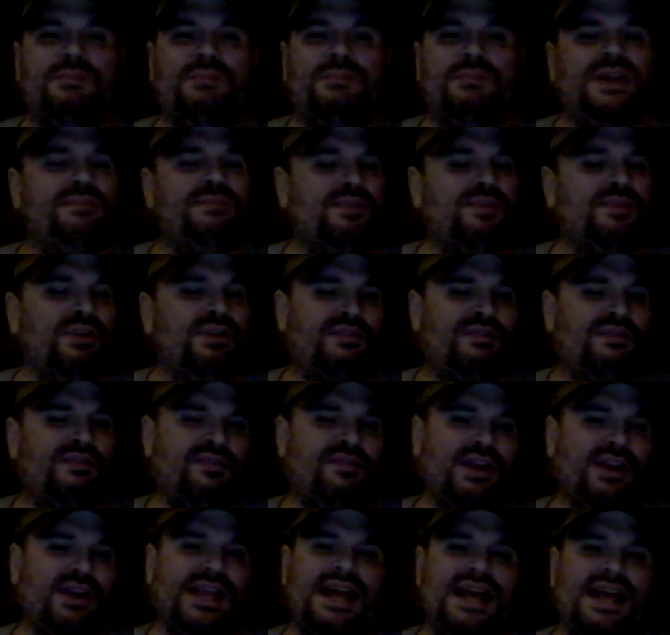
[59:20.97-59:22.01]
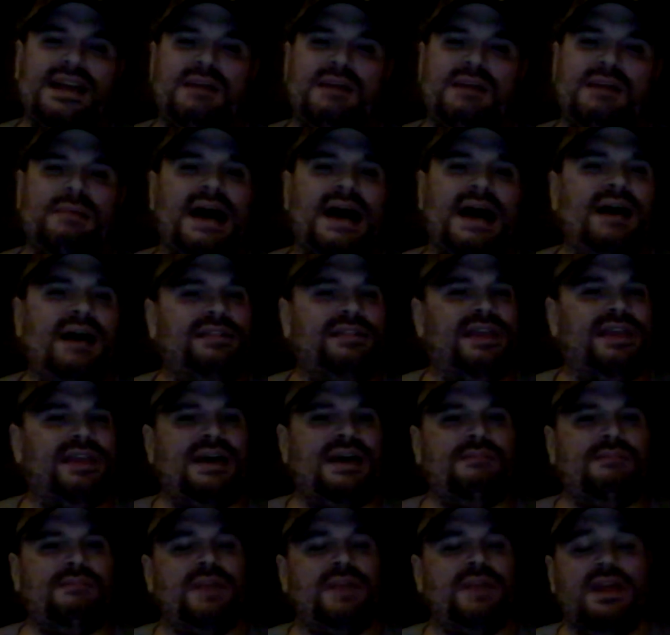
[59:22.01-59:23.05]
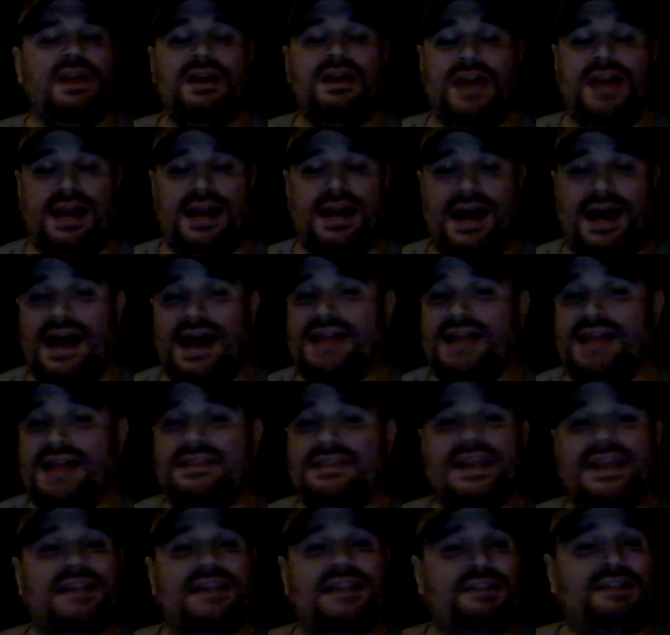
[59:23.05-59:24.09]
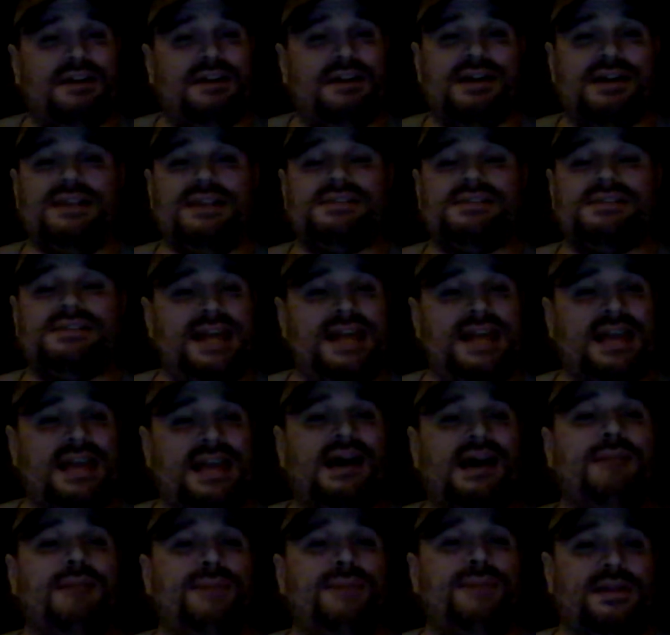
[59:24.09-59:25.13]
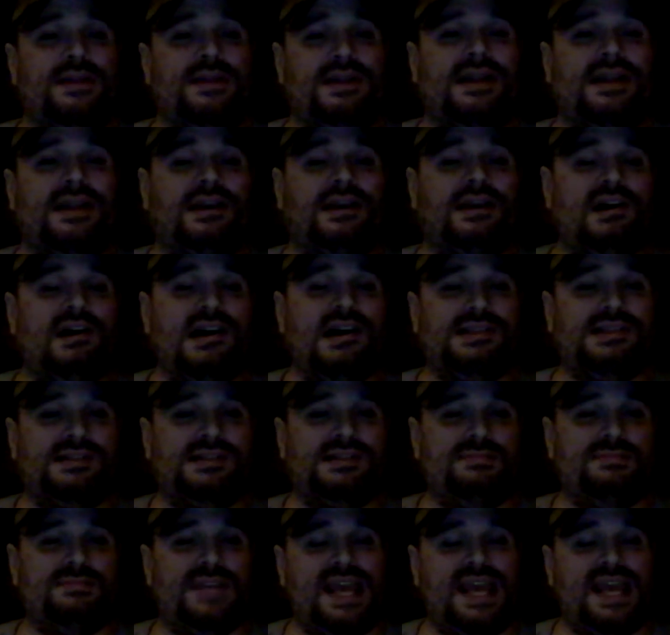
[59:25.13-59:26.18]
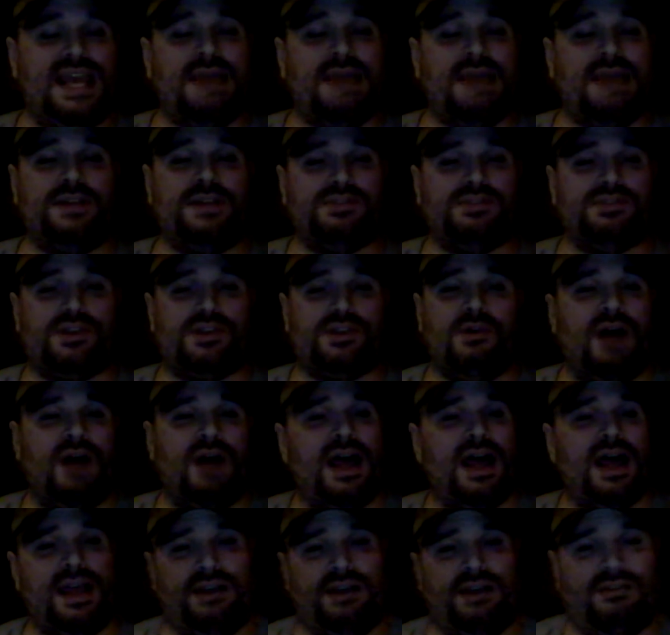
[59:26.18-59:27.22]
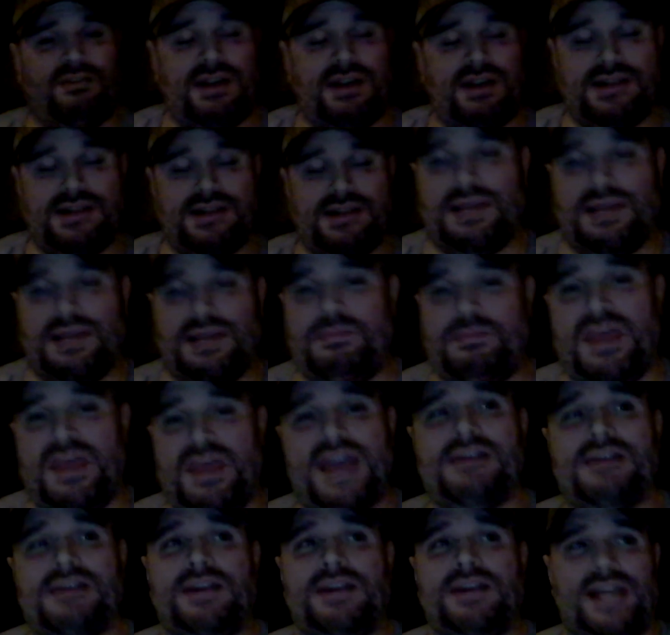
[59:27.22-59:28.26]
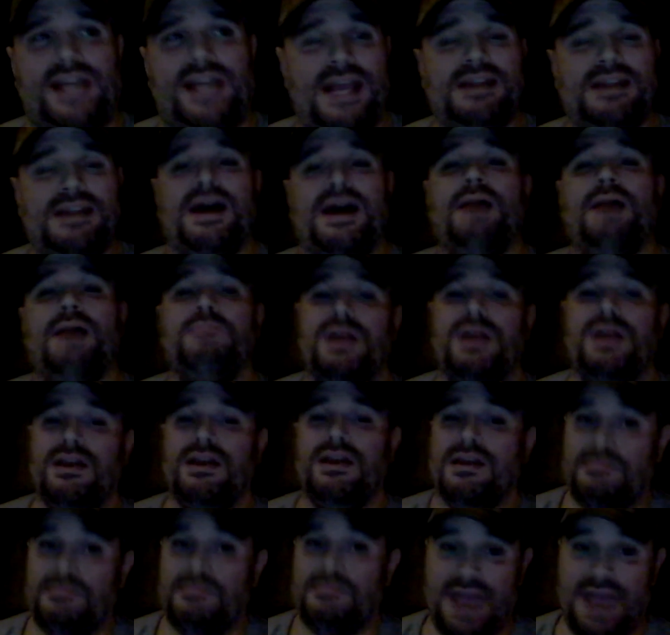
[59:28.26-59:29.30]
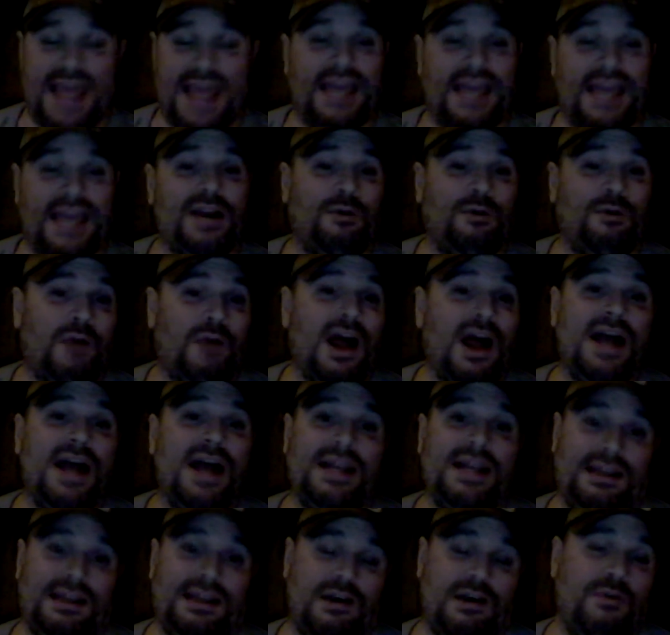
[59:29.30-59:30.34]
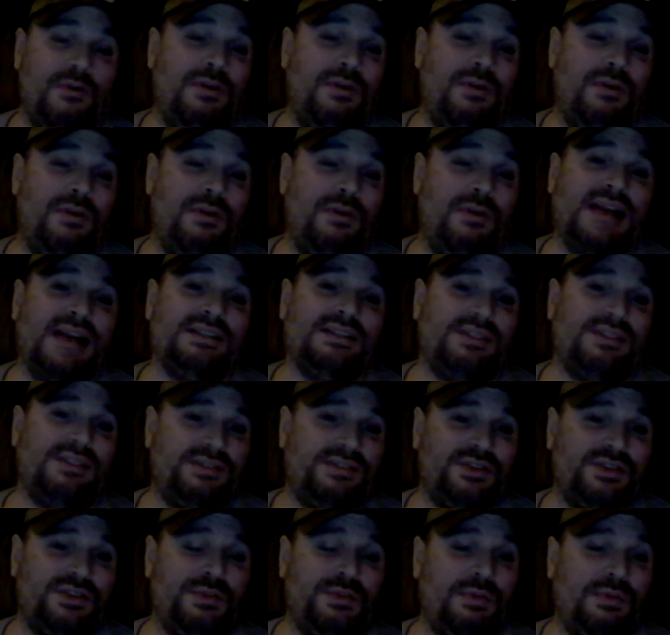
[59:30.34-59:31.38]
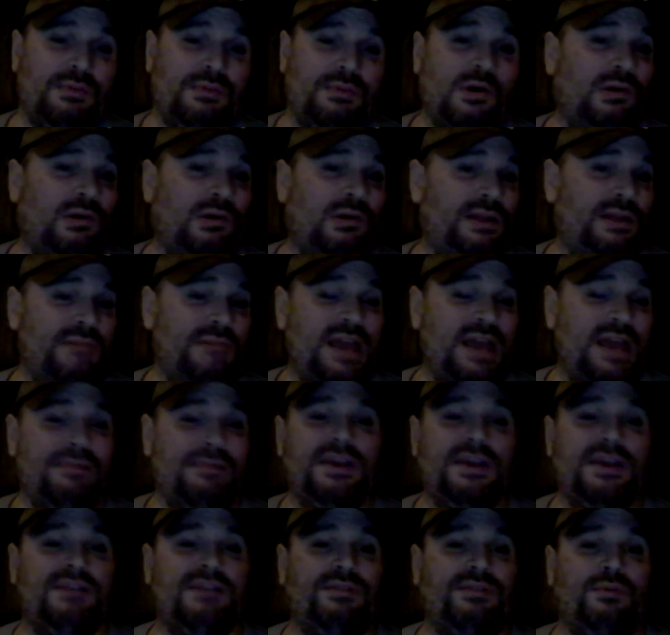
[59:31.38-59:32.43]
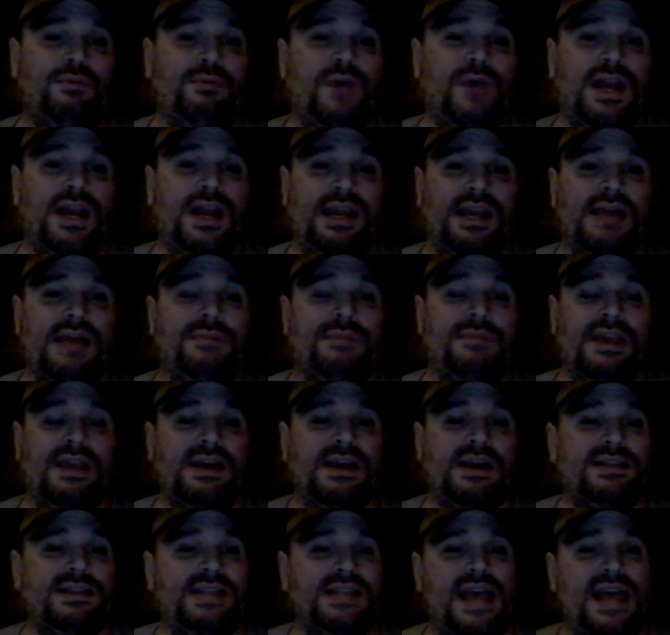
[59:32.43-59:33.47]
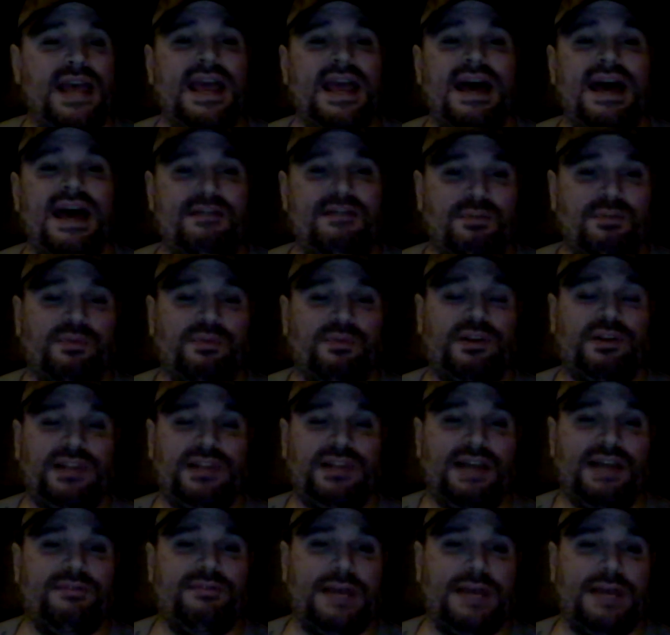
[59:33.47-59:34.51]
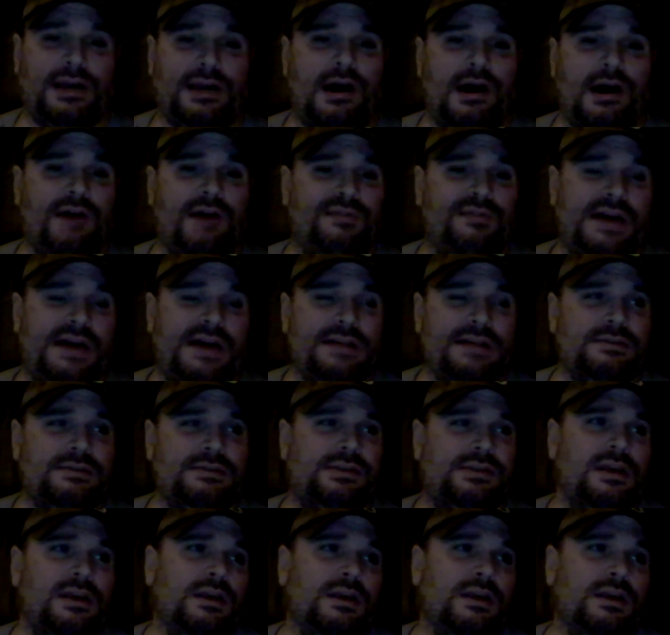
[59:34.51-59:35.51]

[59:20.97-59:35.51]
People are forgetting about them. And I think they're going to sneak up and cause some damage. So I agree, Tim. They could end up making a run and going back to the Super Bowl and maybe even winning it because they have a prolific offense.